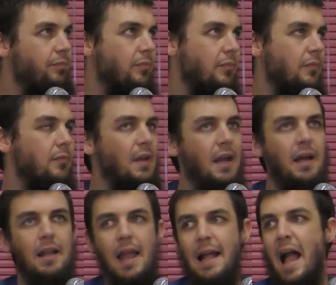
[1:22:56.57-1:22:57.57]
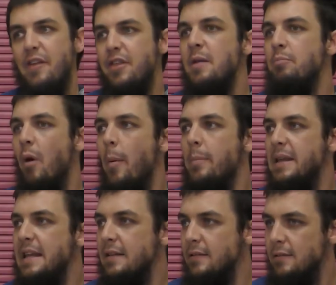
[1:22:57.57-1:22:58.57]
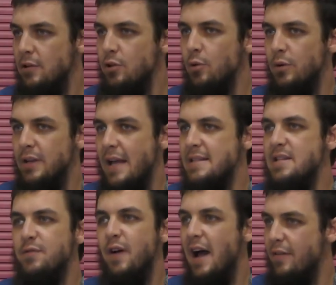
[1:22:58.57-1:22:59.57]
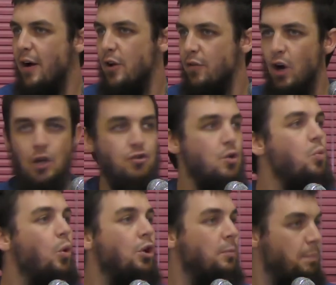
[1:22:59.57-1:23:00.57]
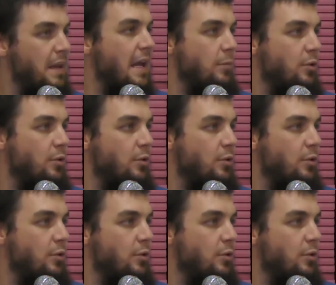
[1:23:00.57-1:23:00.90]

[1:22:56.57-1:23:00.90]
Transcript: I think probably 95 out of 100 wouldn't